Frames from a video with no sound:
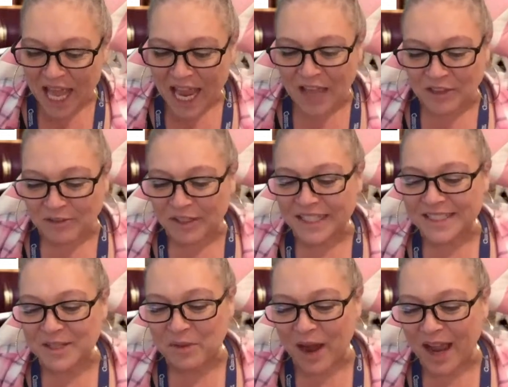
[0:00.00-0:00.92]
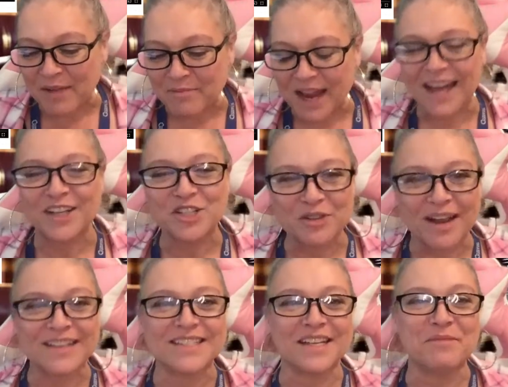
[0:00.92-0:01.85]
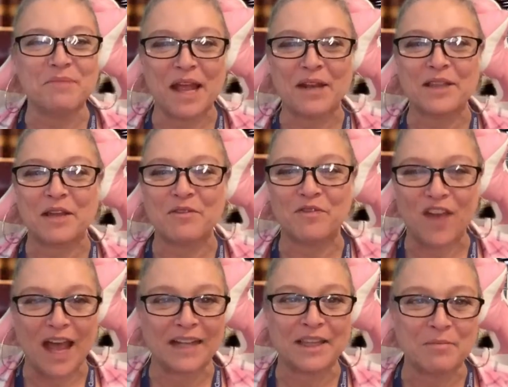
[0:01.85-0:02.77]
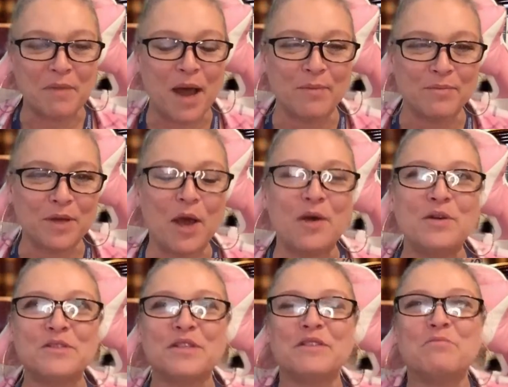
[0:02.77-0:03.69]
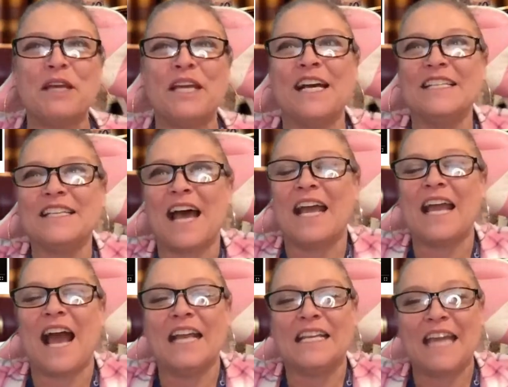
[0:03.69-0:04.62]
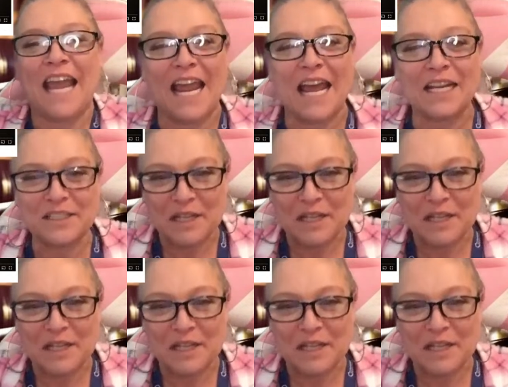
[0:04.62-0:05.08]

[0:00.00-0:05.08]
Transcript: And the reason why I'm not addressing the fact that mom knows is because I can't